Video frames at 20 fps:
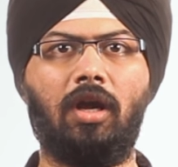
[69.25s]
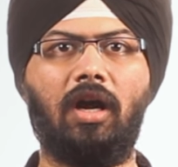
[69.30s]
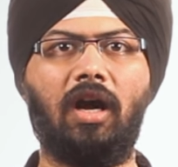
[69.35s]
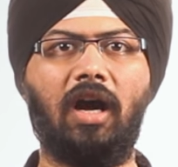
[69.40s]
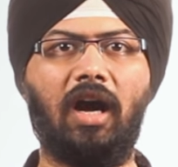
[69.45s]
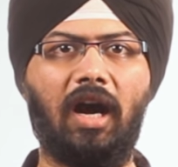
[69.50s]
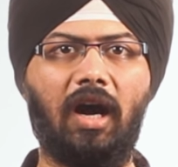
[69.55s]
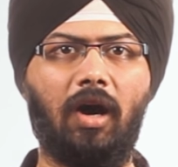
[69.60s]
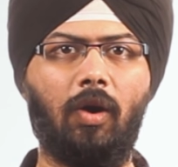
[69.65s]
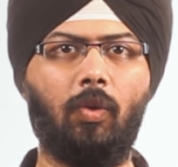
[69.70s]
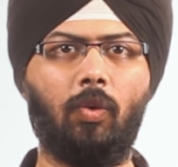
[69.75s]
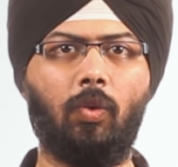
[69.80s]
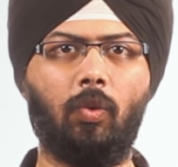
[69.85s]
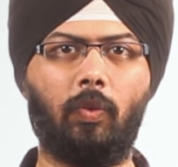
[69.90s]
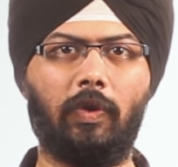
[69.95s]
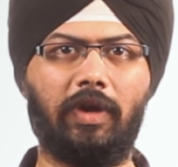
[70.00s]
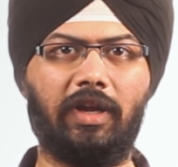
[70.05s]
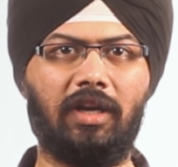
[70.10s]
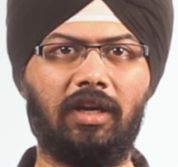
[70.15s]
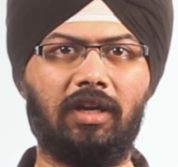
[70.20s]
How
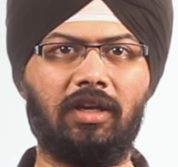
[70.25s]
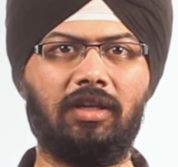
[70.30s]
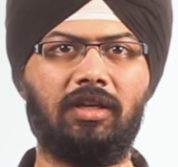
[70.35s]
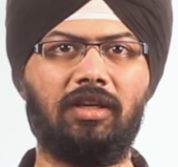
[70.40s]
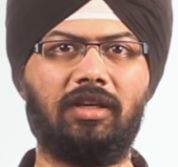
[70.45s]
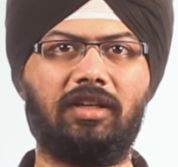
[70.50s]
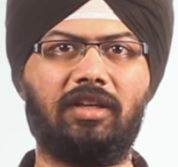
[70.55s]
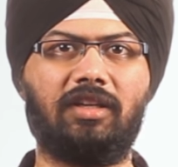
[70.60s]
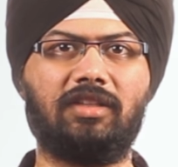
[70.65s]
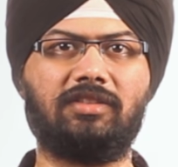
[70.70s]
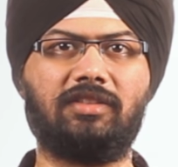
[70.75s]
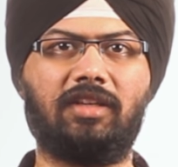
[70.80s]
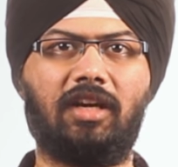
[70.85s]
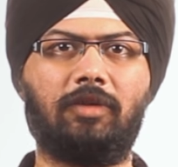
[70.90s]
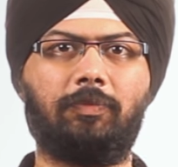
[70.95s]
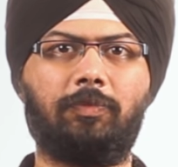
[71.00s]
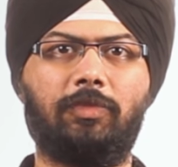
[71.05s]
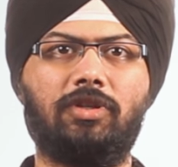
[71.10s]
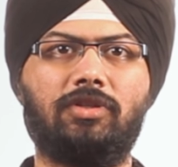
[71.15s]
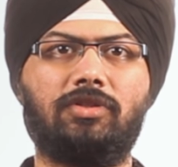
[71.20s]
well does
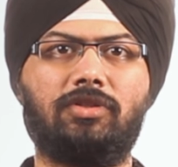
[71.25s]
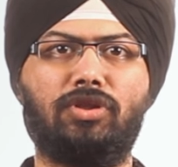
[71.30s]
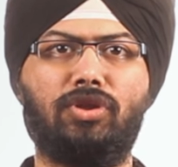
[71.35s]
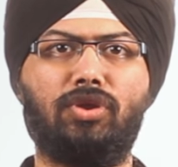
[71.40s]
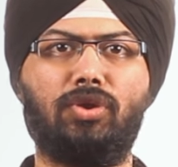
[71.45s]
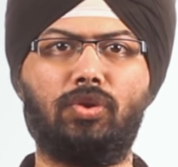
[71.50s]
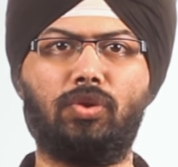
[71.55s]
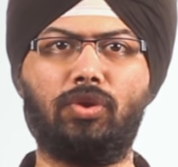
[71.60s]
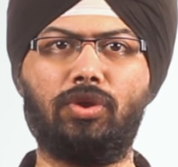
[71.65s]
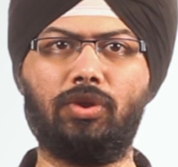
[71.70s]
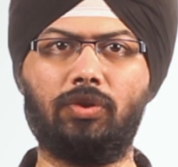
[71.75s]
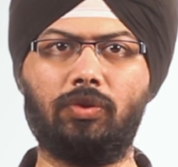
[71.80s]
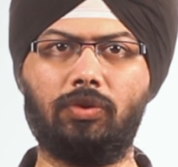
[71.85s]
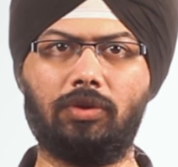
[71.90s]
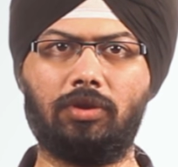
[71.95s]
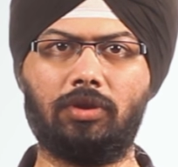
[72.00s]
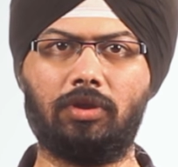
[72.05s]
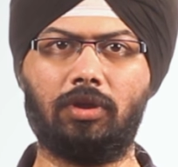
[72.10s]
that person know you?